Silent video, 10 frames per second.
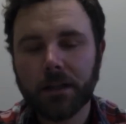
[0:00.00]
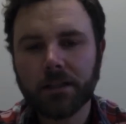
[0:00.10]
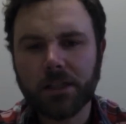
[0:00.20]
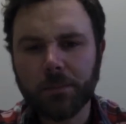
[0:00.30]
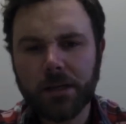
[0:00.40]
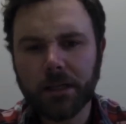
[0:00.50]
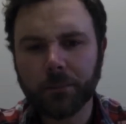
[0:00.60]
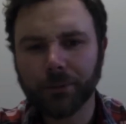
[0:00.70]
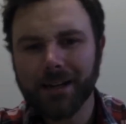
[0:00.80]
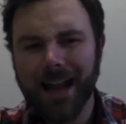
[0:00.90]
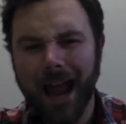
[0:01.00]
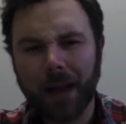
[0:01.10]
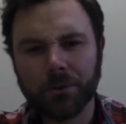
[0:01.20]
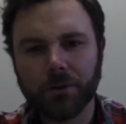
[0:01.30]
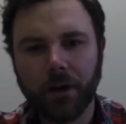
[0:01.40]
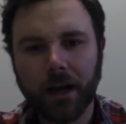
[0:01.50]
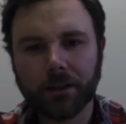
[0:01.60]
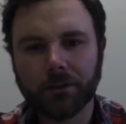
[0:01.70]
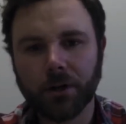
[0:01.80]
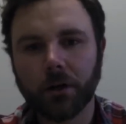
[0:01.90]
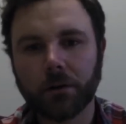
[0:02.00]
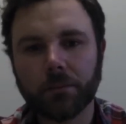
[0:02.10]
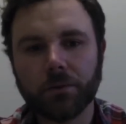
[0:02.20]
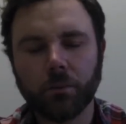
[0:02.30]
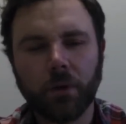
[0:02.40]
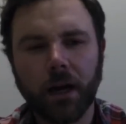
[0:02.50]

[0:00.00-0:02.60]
to speak in pretty abstract terms,